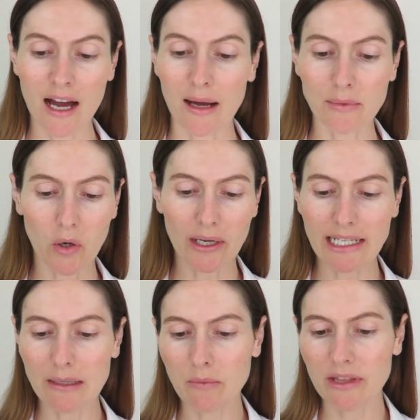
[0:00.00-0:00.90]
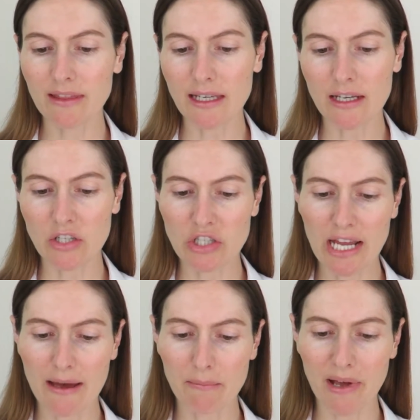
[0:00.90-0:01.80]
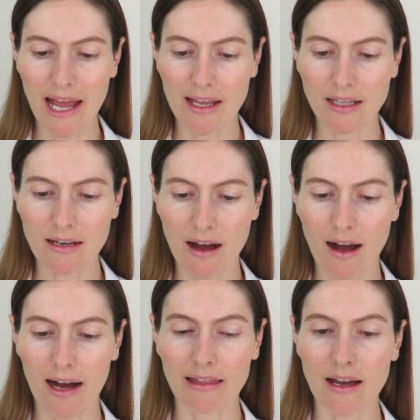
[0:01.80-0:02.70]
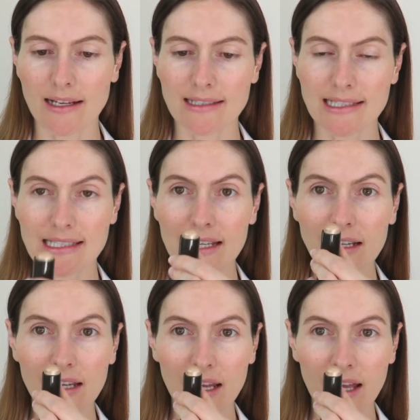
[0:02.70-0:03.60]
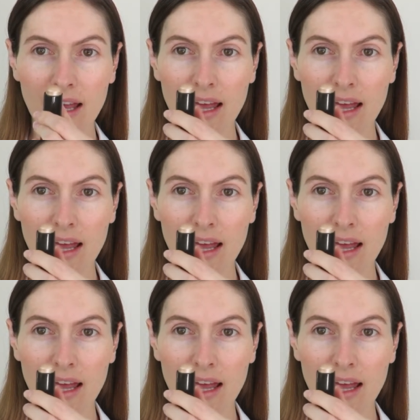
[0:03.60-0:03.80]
I'm going in with the champagne highlight stick